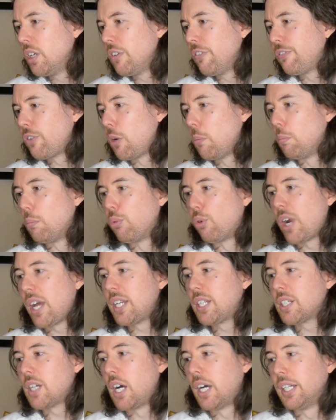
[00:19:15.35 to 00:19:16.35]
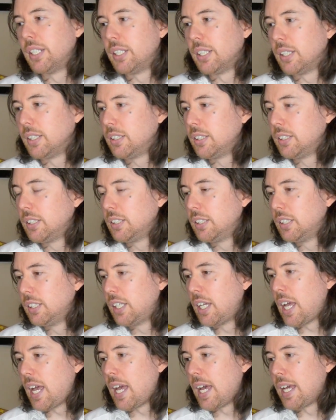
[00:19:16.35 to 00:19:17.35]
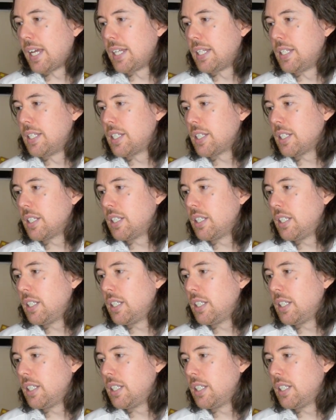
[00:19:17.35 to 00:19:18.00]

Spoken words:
from Brett Ida, and